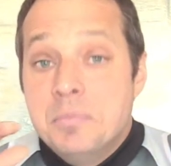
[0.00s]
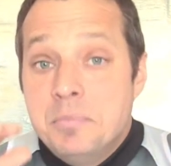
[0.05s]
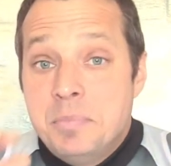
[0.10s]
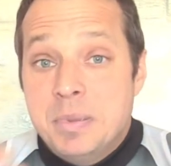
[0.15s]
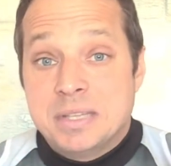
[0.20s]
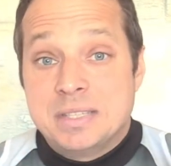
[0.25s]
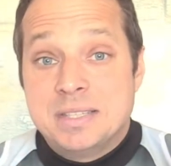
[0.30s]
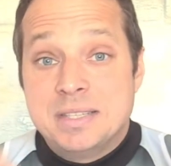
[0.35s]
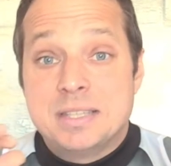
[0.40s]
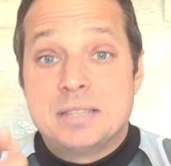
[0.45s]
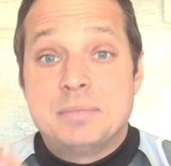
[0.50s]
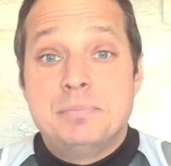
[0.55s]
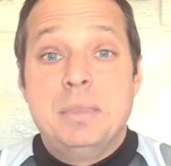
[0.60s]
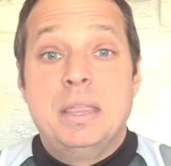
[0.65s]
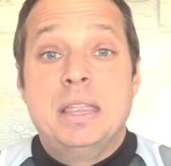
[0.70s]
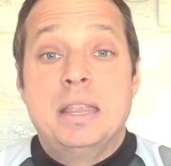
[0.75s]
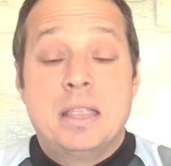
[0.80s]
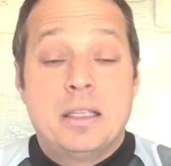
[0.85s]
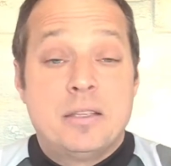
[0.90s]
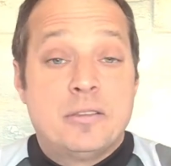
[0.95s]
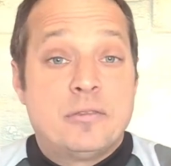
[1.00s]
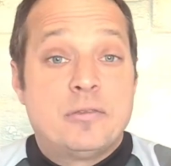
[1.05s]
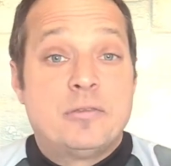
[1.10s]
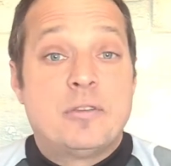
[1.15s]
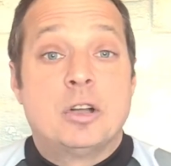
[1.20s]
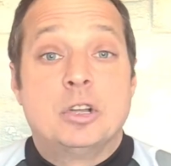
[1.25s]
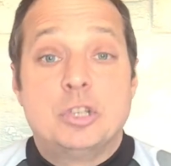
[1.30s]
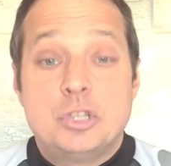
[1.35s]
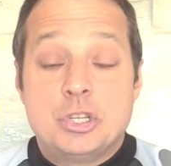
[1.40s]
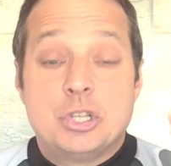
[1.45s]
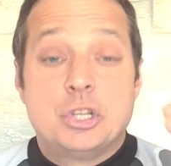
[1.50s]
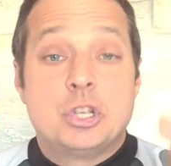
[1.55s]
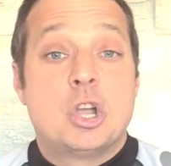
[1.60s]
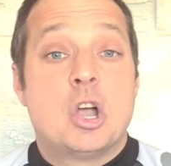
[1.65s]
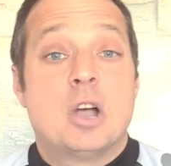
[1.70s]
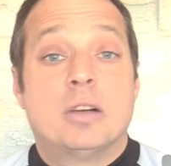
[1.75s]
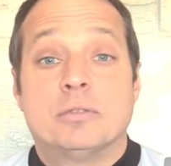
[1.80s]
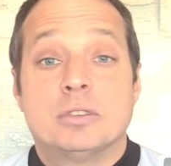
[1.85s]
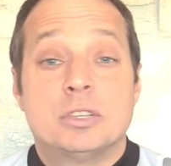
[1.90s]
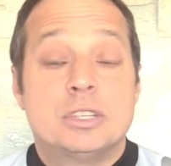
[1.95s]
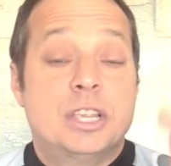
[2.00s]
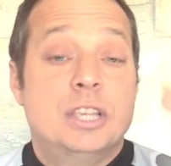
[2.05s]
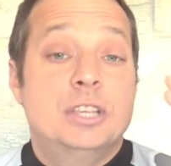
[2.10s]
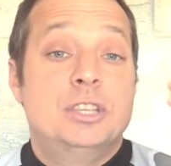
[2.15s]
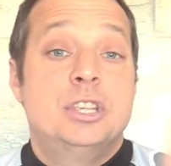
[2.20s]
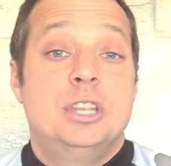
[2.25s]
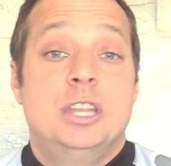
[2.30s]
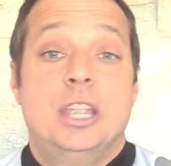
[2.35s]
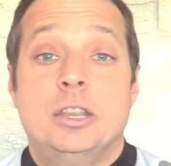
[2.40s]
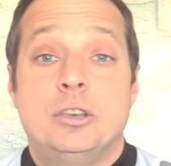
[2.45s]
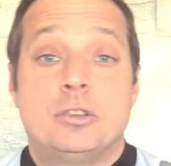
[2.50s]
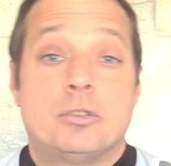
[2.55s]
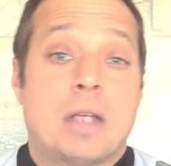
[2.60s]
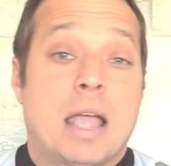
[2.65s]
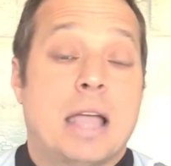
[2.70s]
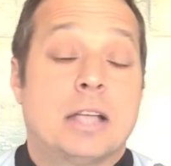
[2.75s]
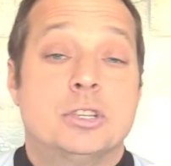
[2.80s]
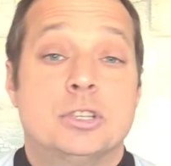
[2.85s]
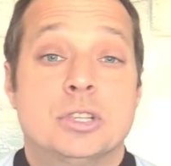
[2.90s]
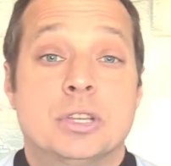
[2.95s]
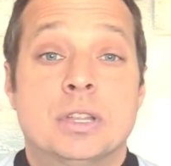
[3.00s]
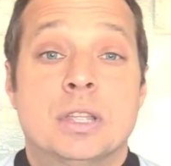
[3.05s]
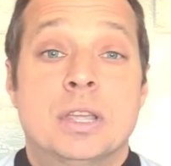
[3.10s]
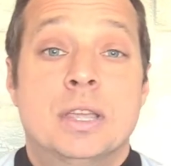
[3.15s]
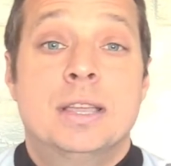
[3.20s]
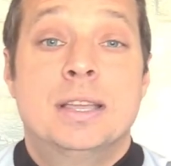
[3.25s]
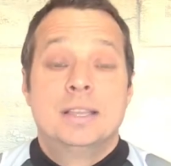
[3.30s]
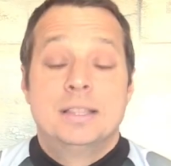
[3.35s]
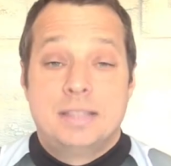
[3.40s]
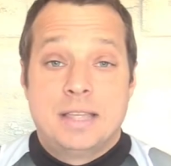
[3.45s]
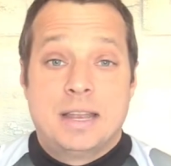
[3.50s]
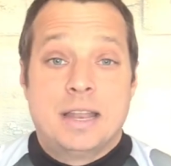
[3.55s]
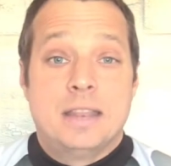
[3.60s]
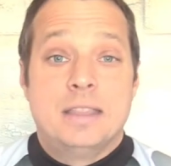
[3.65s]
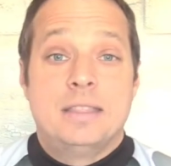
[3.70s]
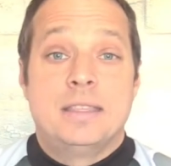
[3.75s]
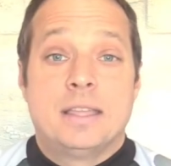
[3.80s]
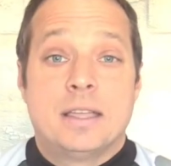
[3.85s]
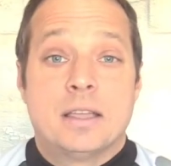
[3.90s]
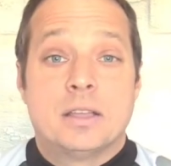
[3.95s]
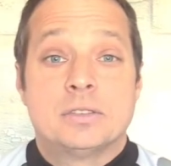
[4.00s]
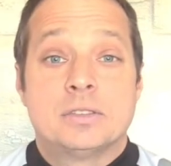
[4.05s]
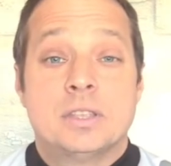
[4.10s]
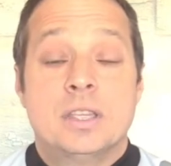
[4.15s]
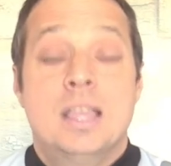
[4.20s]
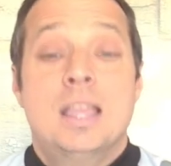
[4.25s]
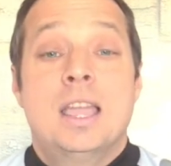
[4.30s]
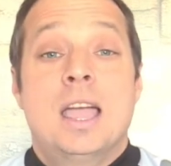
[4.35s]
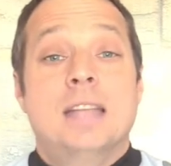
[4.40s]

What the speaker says: business meeting, function, conversation, interaction than anything else.